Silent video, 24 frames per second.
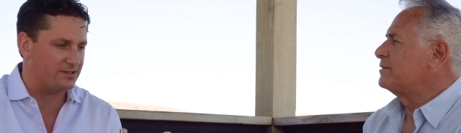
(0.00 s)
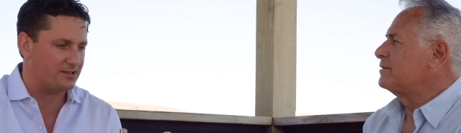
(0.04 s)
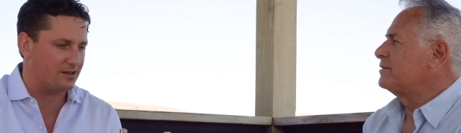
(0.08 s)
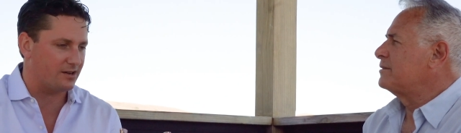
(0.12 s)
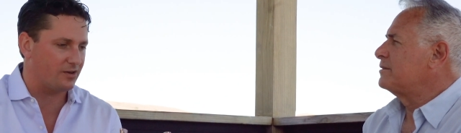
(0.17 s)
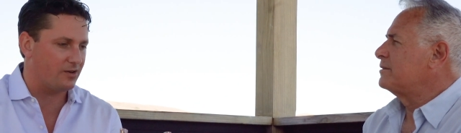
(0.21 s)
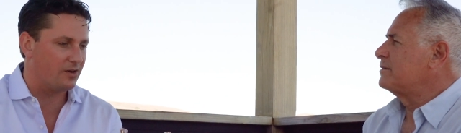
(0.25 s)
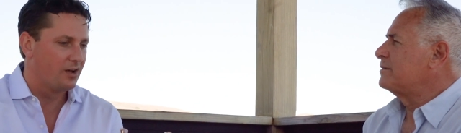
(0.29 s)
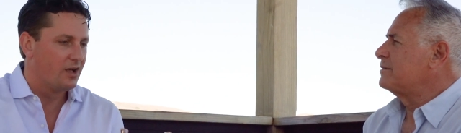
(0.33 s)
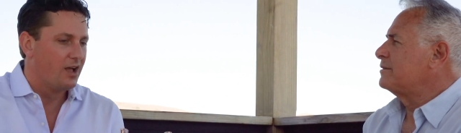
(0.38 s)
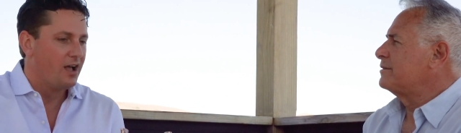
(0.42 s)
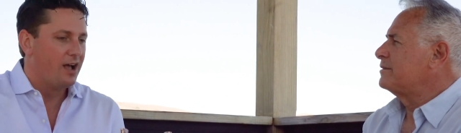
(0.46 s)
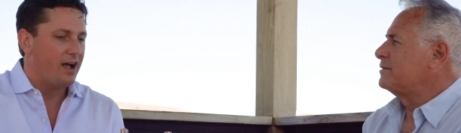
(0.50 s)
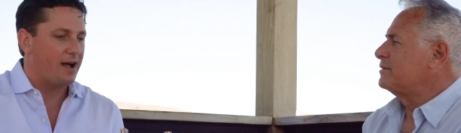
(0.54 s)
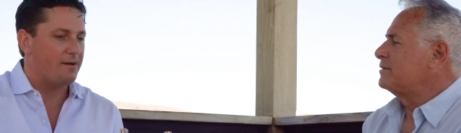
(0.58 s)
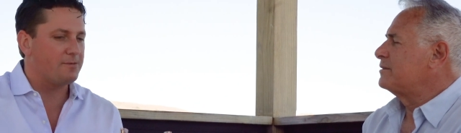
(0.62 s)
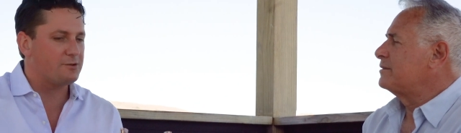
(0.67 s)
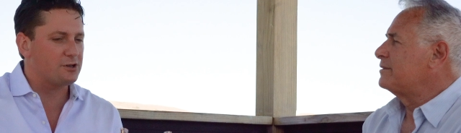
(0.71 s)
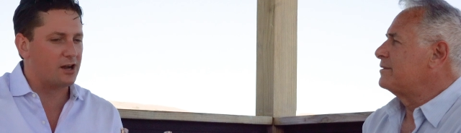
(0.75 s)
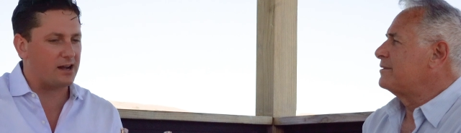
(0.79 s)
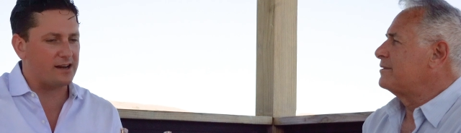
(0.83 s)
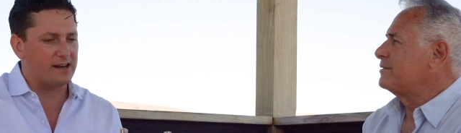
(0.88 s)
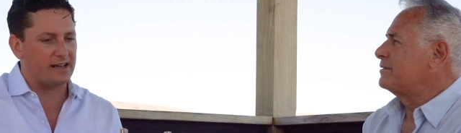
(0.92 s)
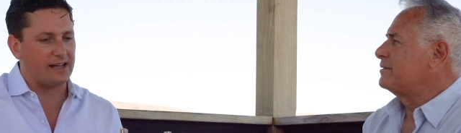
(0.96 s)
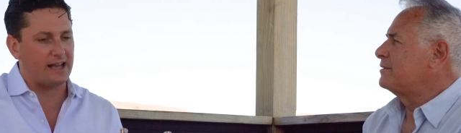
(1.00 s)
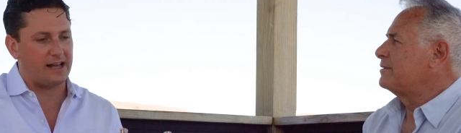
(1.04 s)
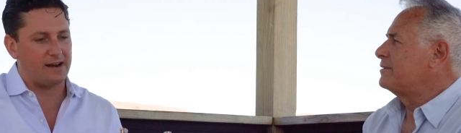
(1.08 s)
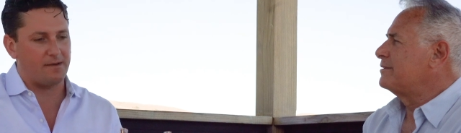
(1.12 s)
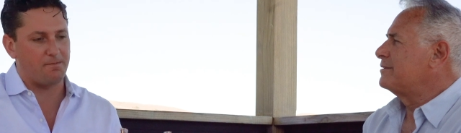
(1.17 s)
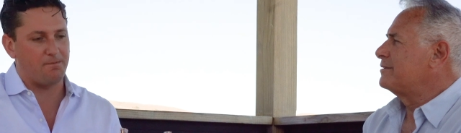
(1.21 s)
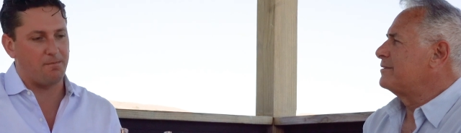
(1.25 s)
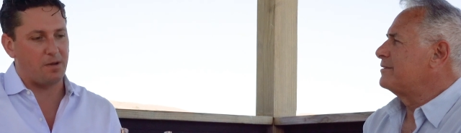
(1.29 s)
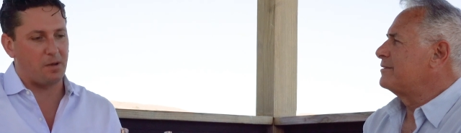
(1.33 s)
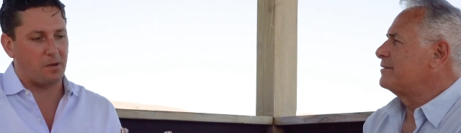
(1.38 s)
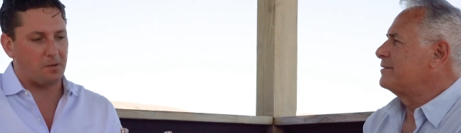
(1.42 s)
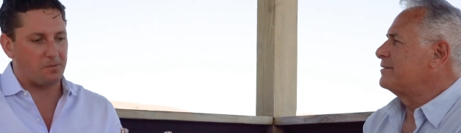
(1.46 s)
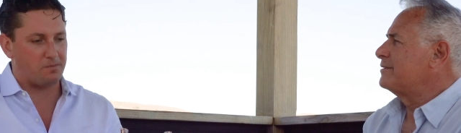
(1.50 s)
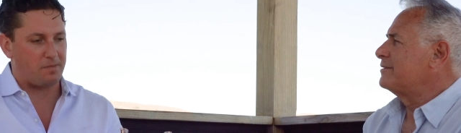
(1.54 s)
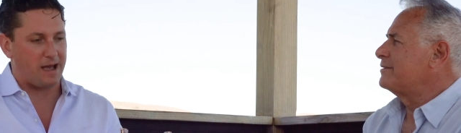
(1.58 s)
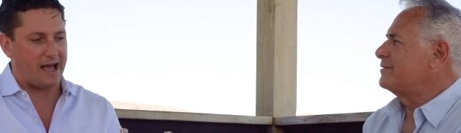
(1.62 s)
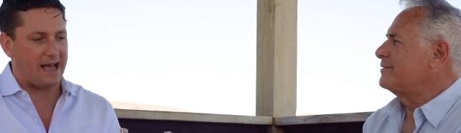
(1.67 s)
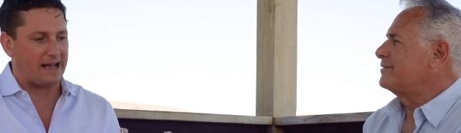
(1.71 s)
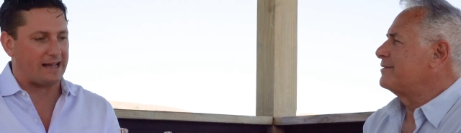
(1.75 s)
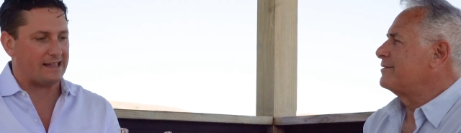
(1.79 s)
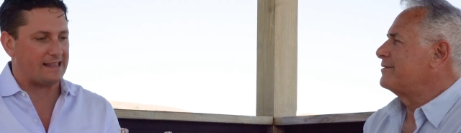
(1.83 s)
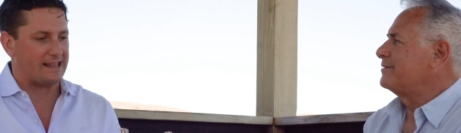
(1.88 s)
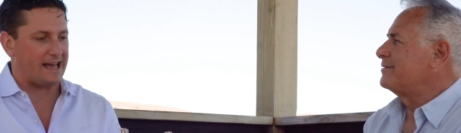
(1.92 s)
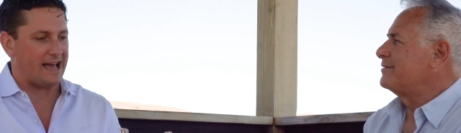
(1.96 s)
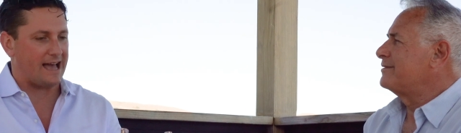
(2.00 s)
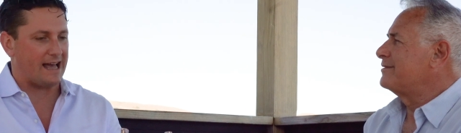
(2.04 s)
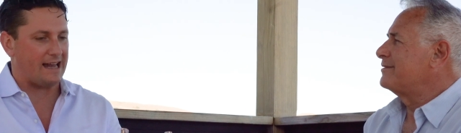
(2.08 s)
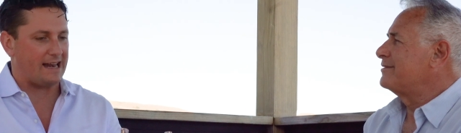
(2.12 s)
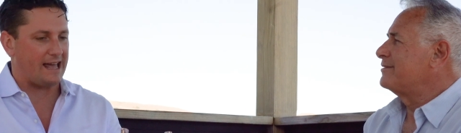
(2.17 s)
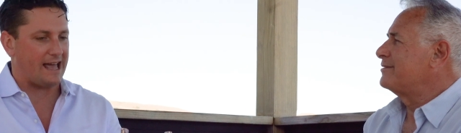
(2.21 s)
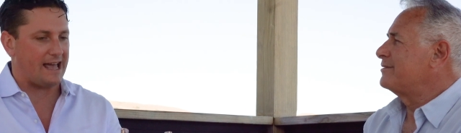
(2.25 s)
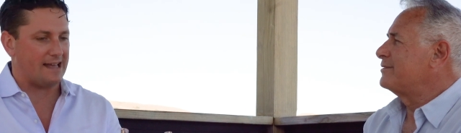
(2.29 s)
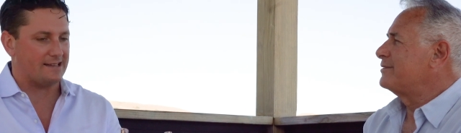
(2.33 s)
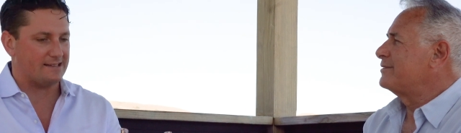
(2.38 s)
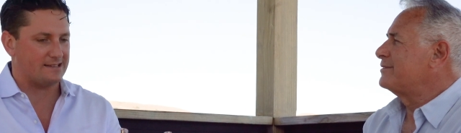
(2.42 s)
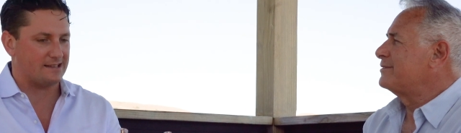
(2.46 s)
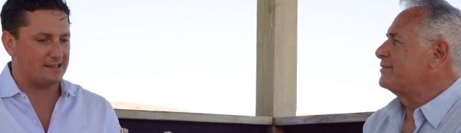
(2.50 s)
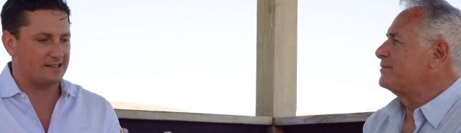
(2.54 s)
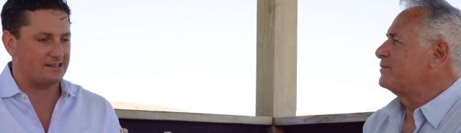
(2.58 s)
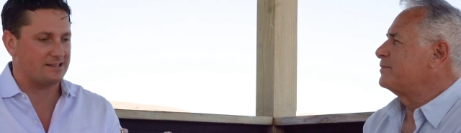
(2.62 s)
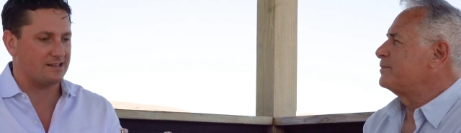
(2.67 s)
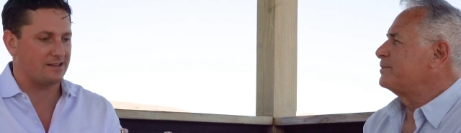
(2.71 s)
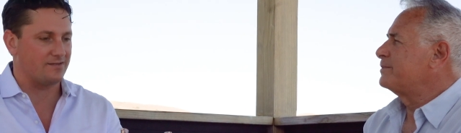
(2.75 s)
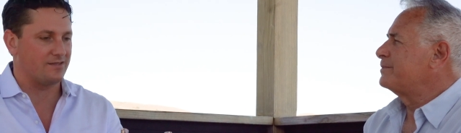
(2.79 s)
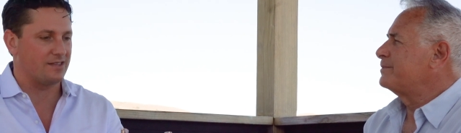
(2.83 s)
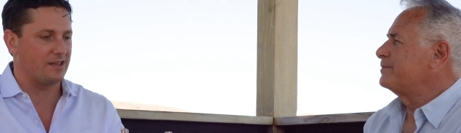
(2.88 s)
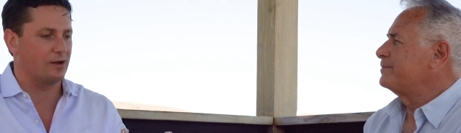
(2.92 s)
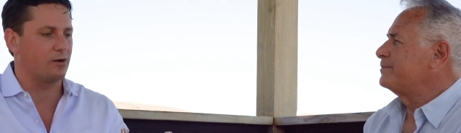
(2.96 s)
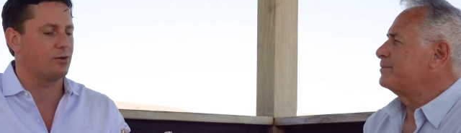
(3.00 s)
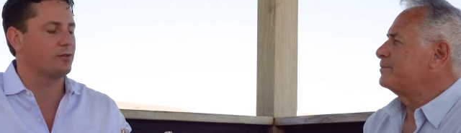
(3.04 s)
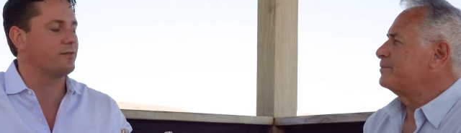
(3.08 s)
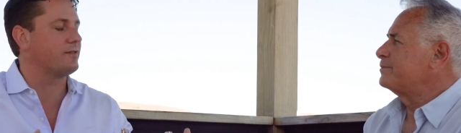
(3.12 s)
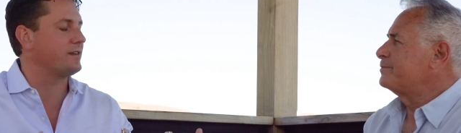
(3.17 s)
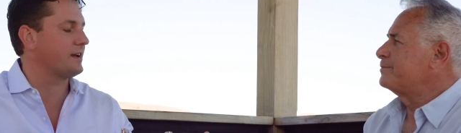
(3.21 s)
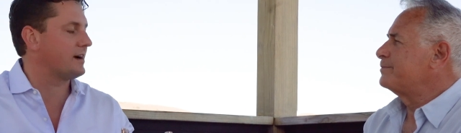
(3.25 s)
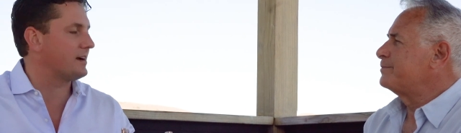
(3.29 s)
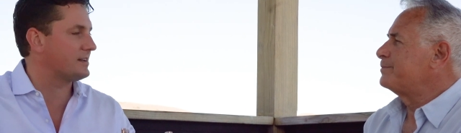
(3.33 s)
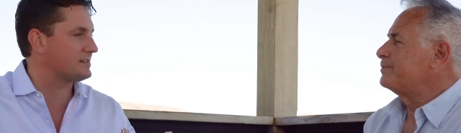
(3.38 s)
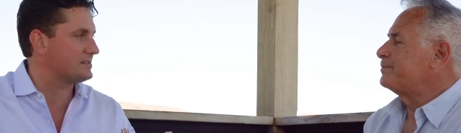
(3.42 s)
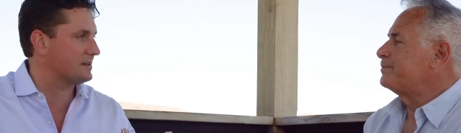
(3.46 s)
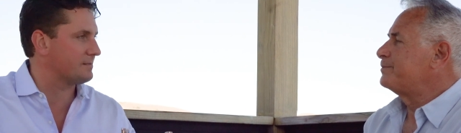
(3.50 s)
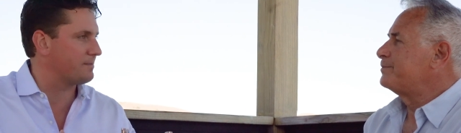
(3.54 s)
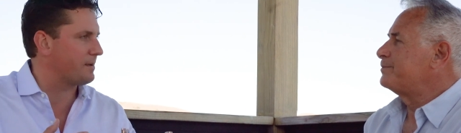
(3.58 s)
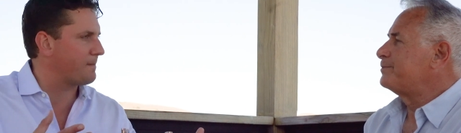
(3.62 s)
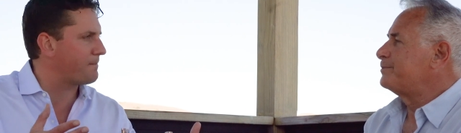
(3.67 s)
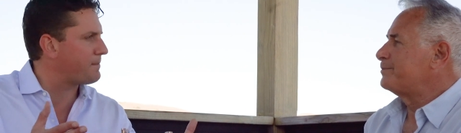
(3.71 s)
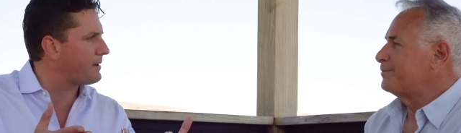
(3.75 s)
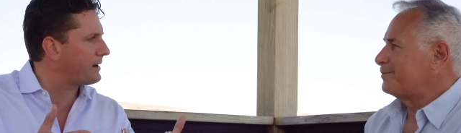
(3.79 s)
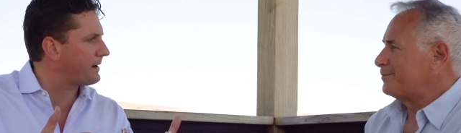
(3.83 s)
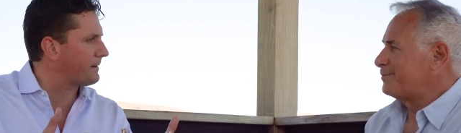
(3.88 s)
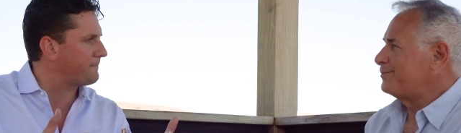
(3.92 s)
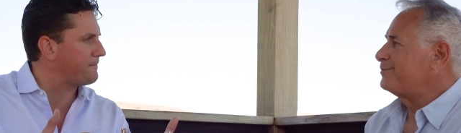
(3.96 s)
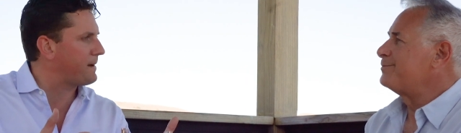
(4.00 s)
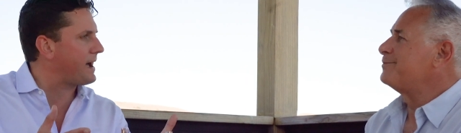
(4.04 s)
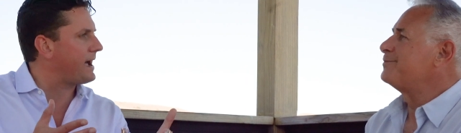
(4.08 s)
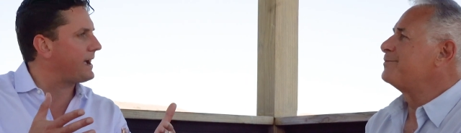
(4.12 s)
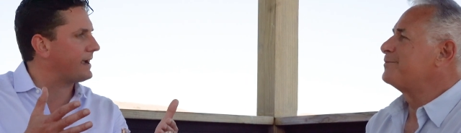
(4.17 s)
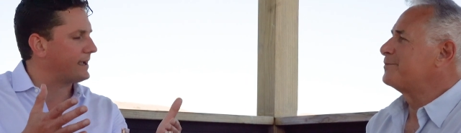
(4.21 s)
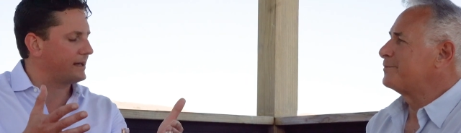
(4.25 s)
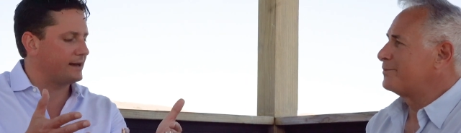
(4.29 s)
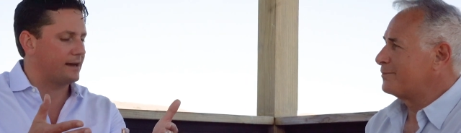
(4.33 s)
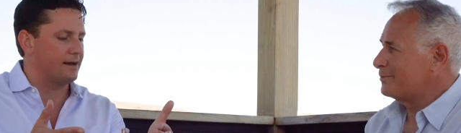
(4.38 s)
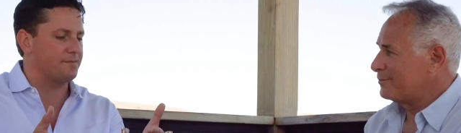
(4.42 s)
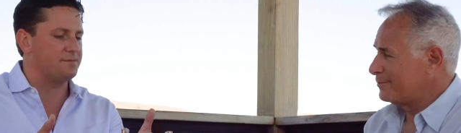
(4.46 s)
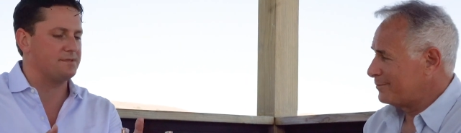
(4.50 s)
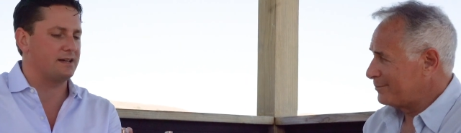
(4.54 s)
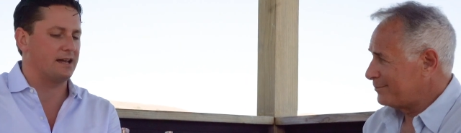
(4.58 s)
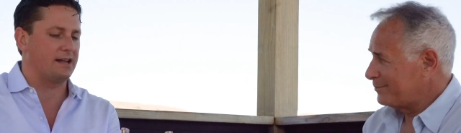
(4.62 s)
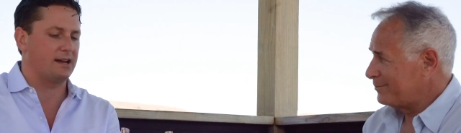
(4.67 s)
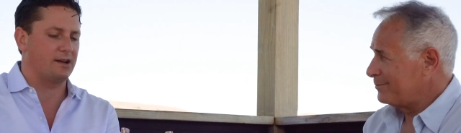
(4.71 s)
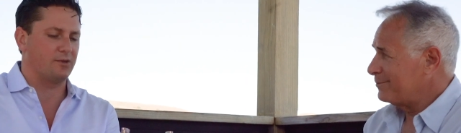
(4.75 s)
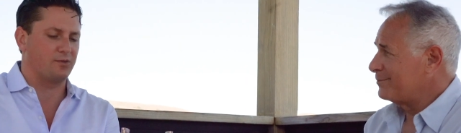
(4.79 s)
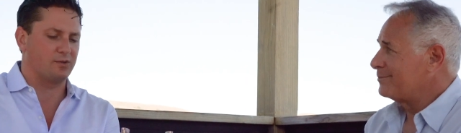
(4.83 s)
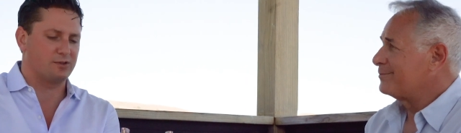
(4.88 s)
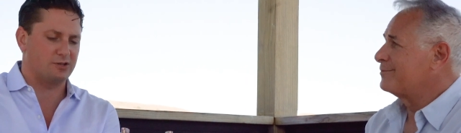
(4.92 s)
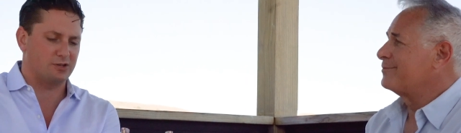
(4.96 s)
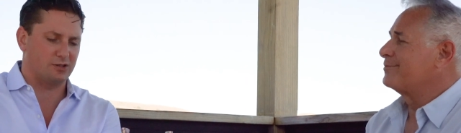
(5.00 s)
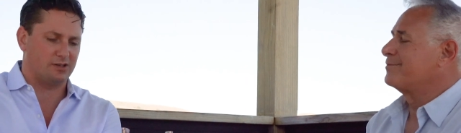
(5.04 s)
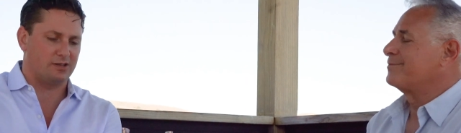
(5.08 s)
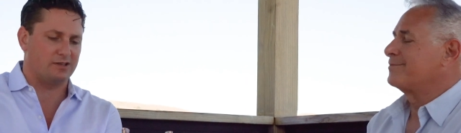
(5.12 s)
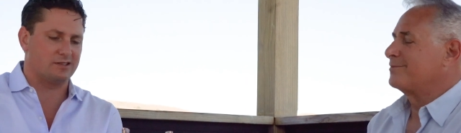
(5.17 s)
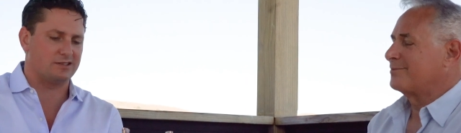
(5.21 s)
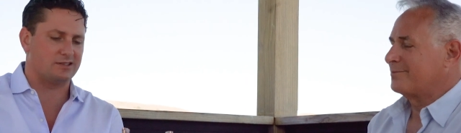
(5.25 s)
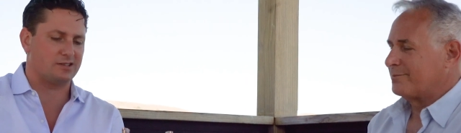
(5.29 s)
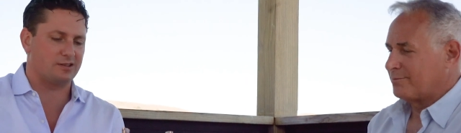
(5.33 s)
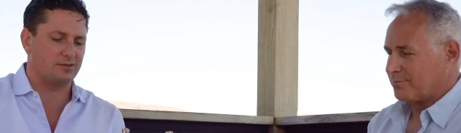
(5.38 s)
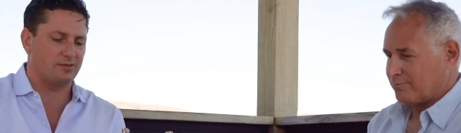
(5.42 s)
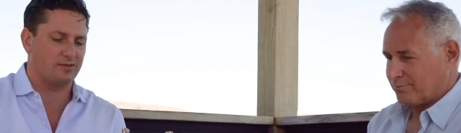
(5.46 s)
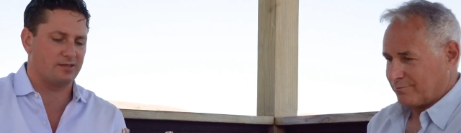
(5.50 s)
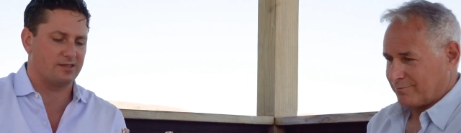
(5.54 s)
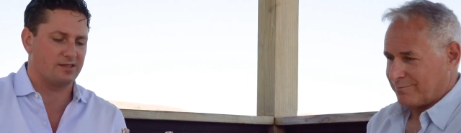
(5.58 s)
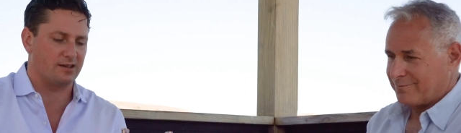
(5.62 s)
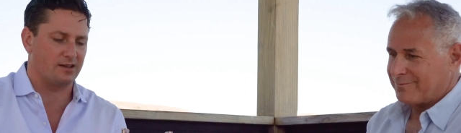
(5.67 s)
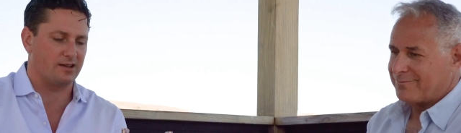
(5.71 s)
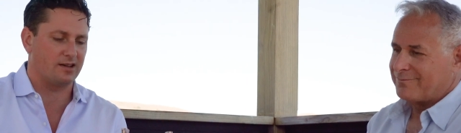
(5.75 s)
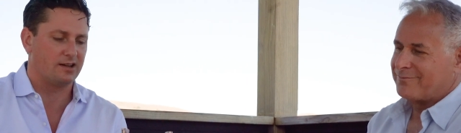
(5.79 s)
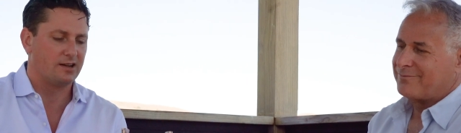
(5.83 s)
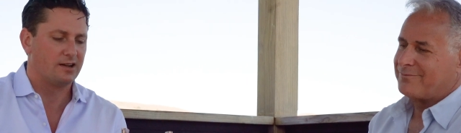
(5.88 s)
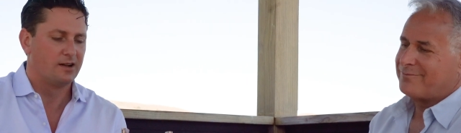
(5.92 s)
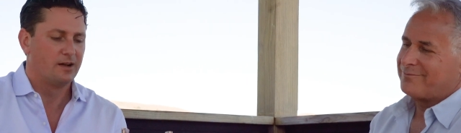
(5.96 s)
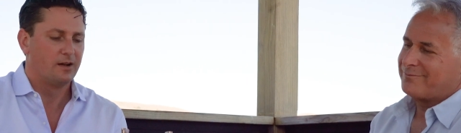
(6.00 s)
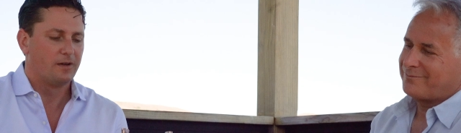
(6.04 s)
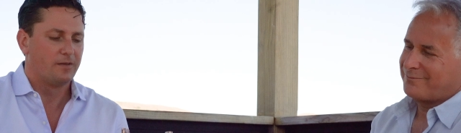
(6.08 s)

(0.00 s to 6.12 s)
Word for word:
Speaker 1: So I'm trying to kind of build back that essence of the old Viansa, but bring it back and update it, which you can see with the